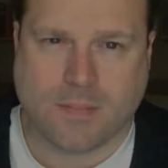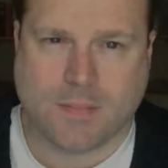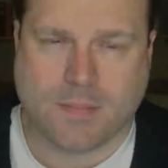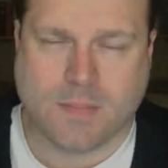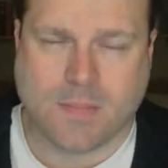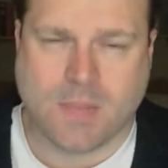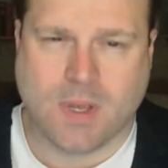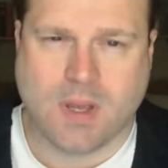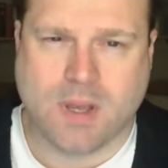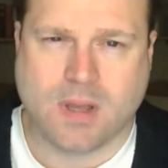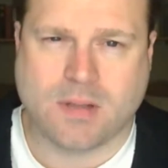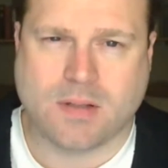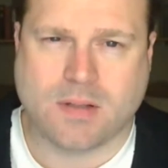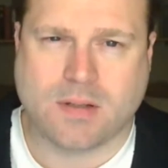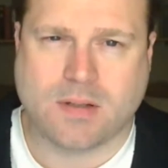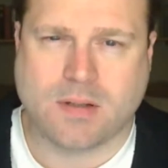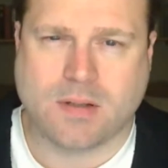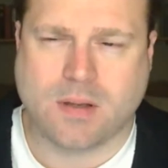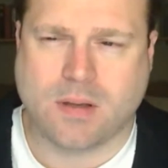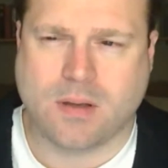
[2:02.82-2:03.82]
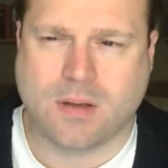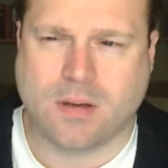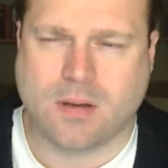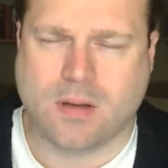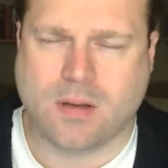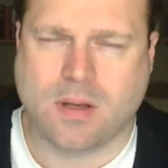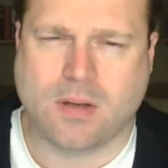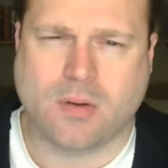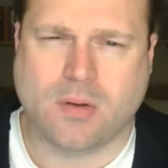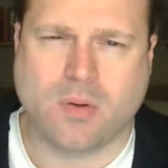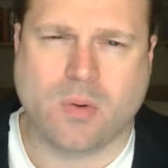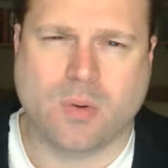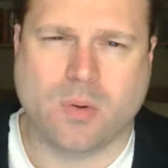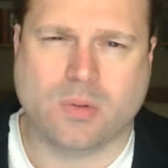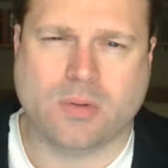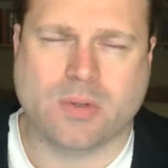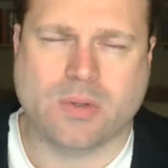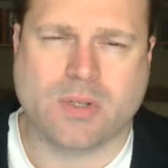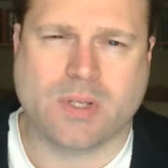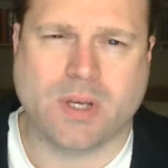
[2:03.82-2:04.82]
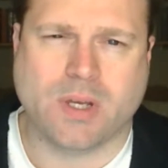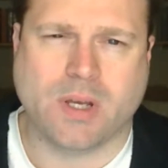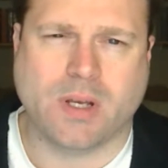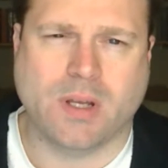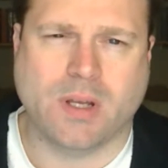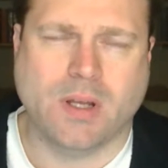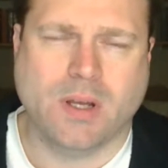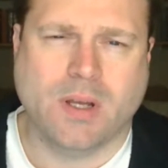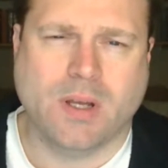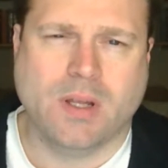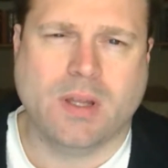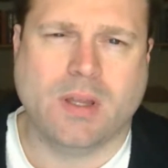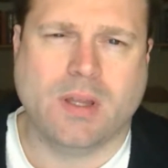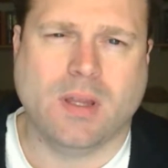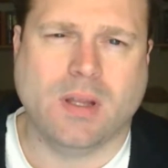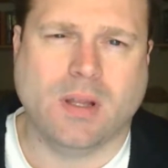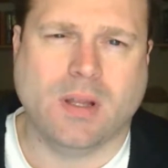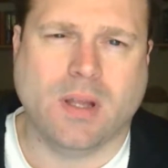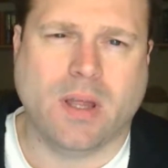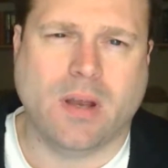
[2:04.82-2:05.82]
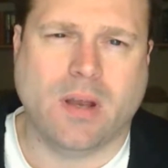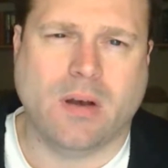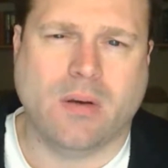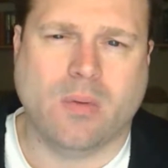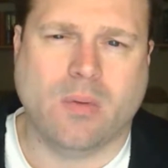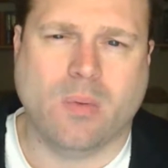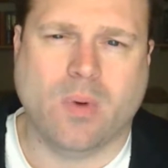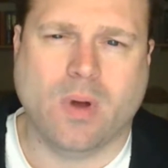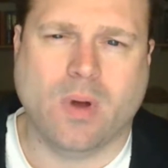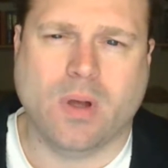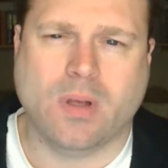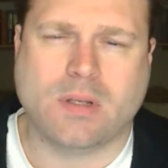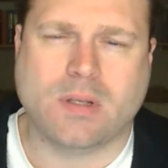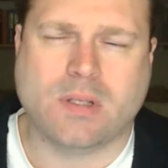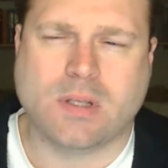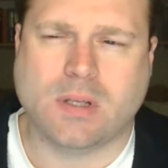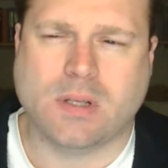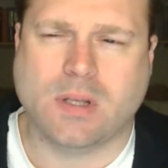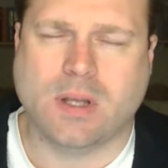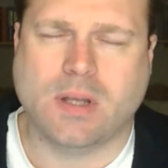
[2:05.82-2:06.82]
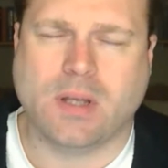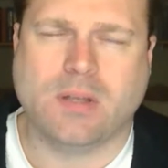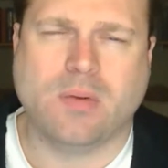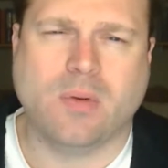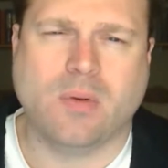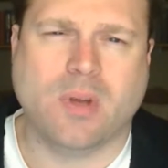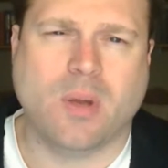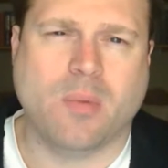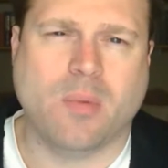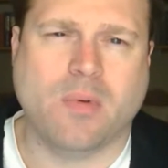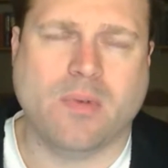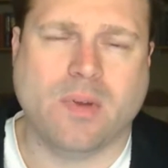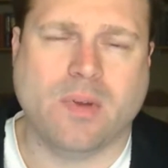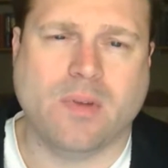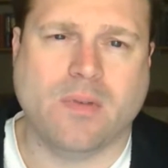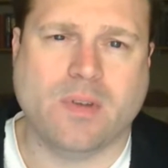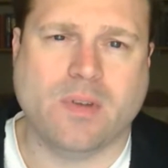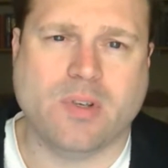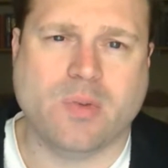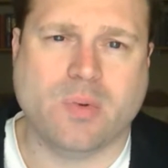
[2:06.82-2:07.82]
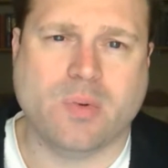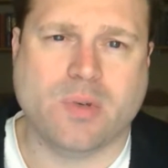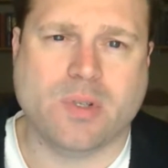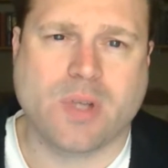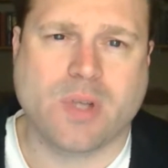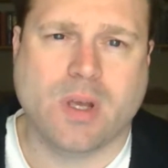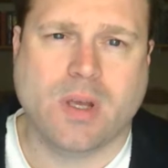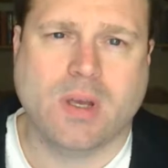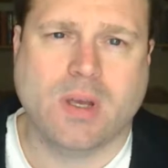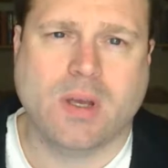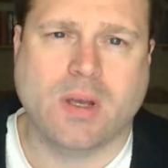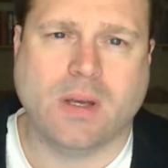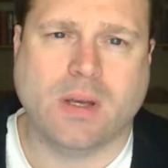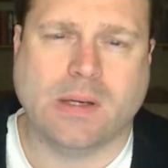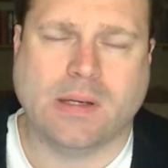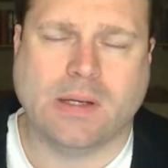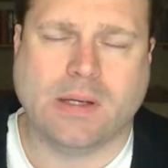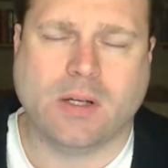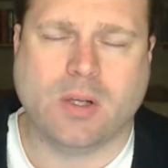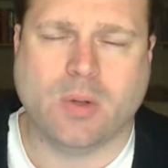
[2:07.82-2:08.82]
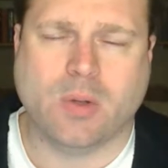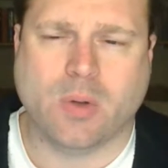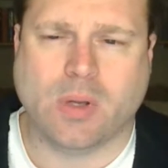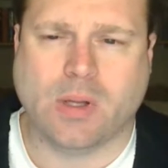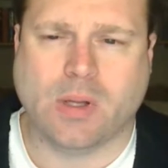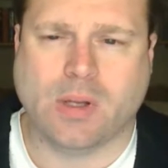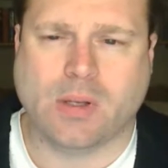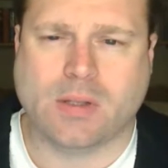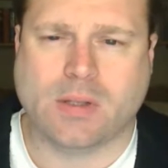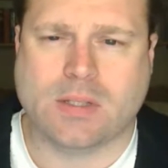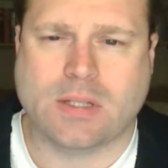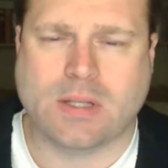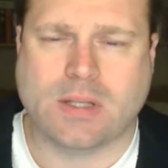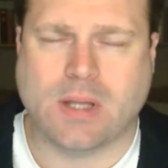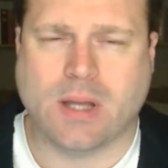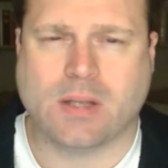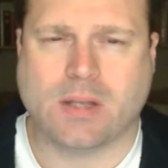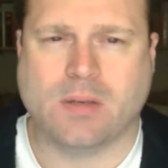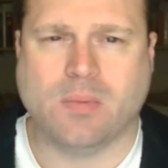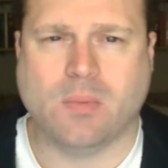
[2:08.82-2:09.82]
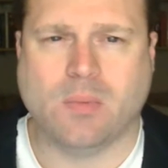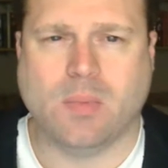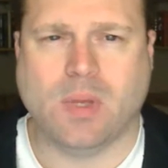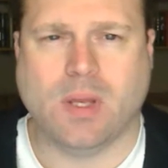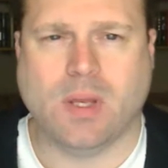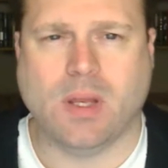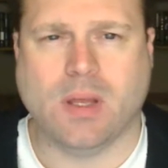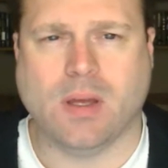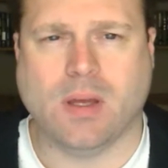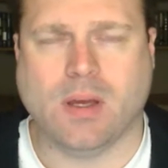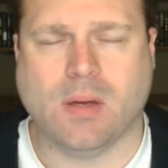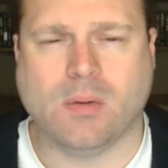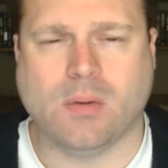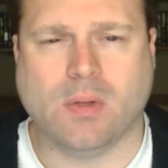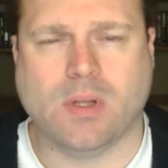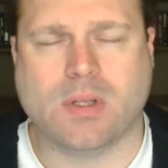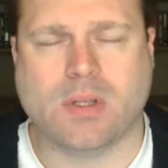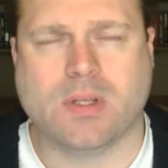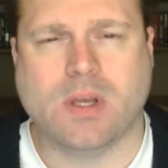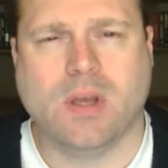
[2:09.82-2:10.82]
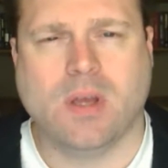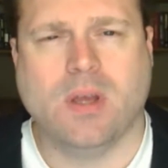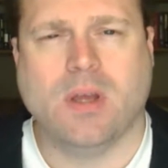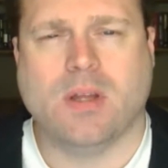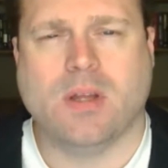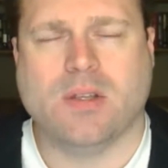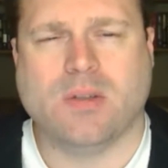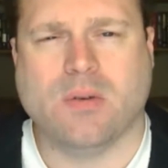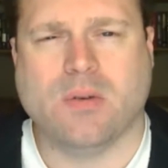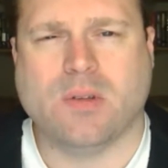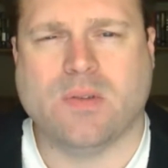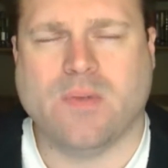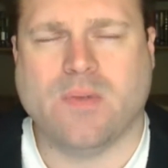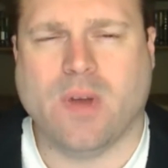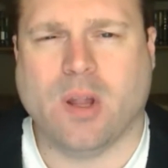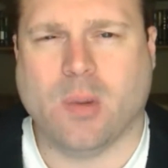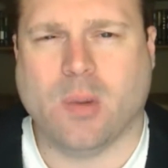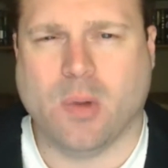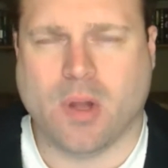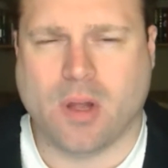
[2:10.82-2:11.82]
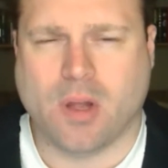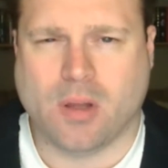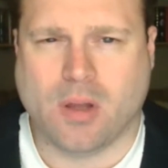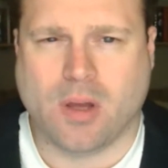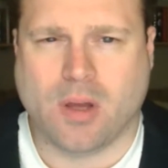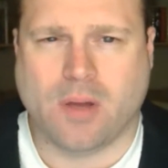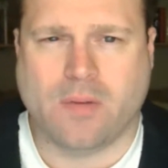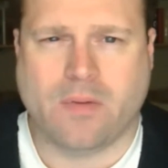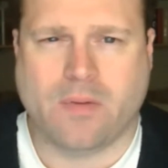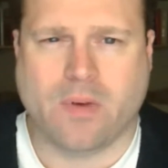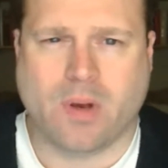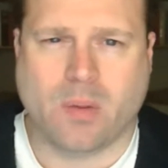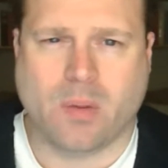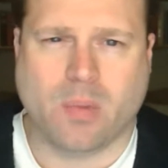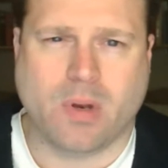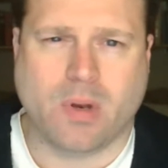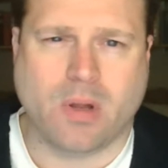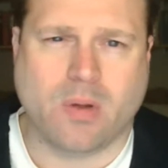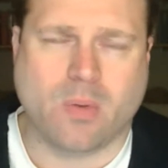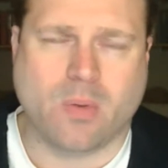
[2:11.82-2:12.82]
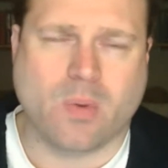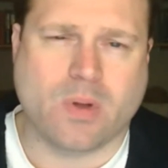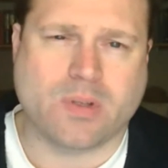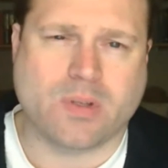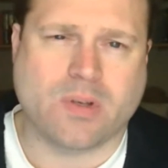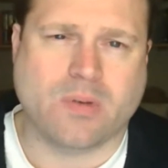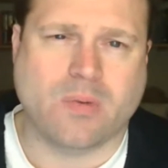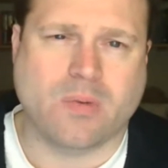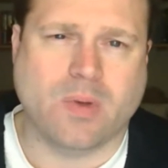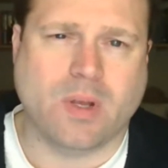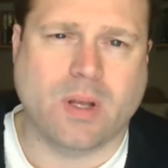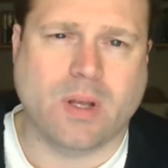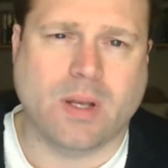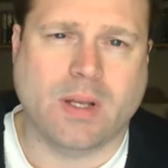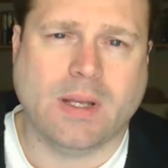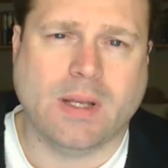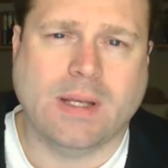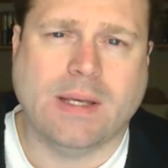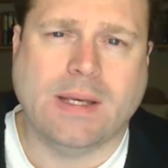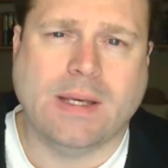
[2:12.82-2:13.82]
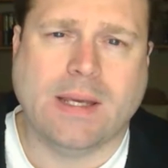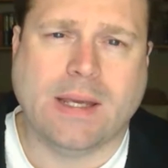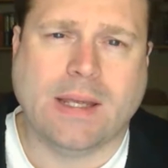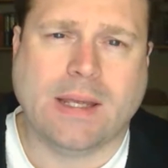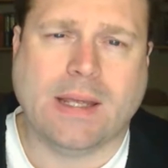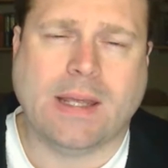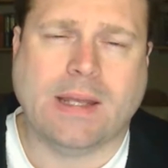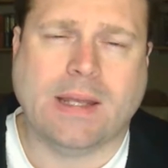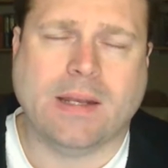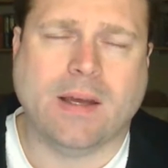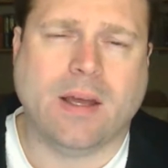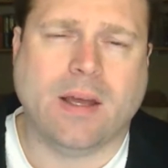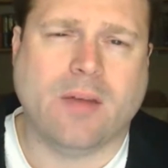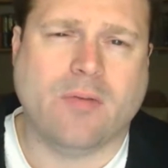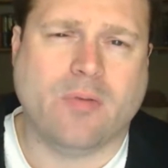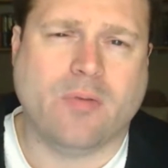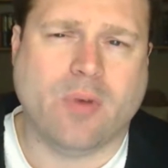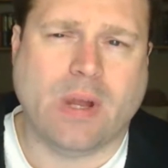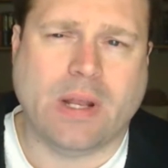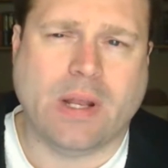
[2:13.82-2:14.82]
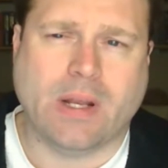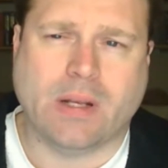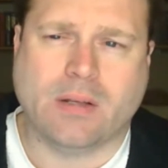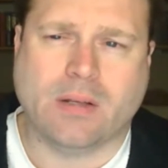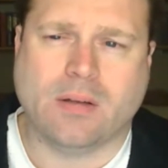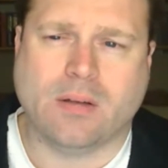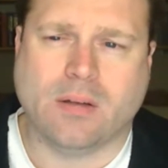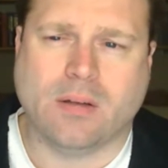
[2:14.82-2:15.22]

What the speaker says: As Ann Coulter said, the letter was leaked to a number of individuals, including select media outlets, and so it's available online for anybody who wants to read it. And I've read it